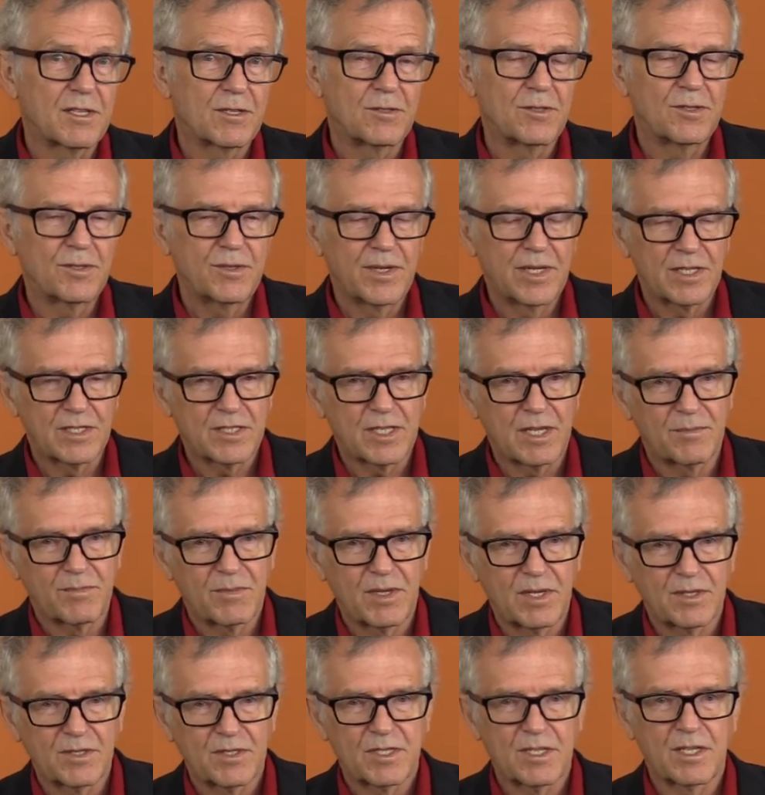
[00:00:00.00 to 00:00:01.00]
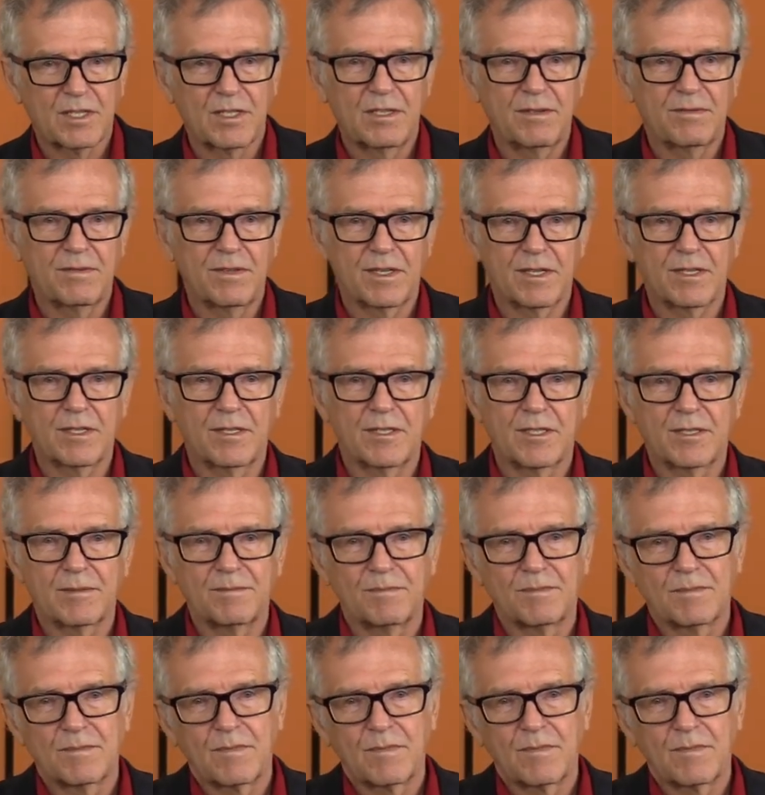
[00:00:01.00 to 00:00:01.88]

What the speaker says: they're doing something significant.